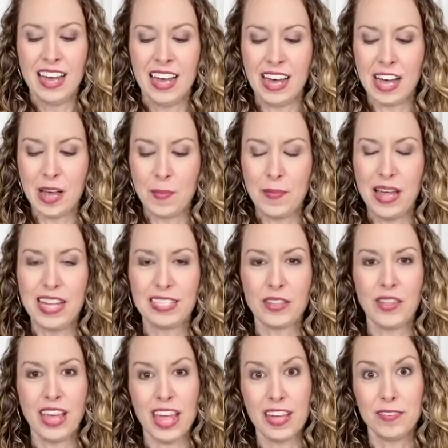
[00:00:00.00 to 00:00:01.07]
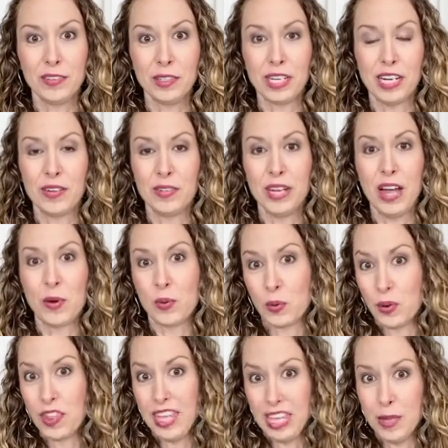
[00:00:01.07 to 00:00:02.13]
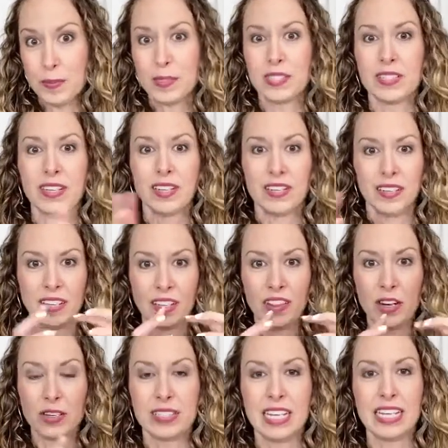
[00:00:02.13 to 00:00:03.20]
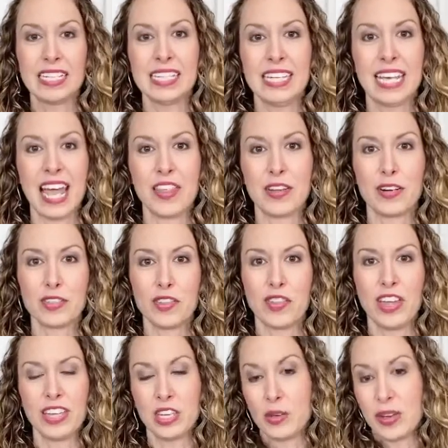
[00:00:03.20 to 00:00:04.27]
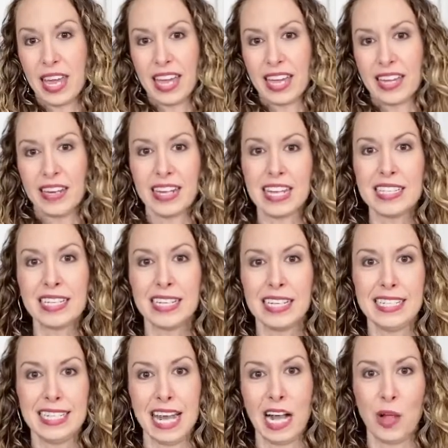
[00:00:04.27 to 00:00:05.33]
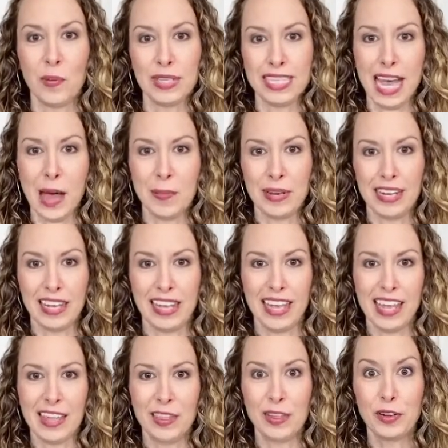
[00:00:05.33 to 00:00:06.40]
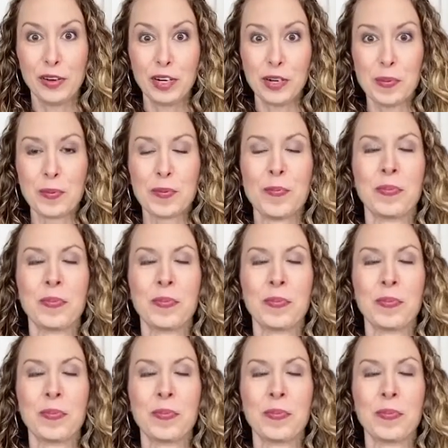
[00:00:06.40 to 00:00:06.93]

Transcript: And so the hand floreo or the hips, they're synced together so that you can easily tell what's happening in the group.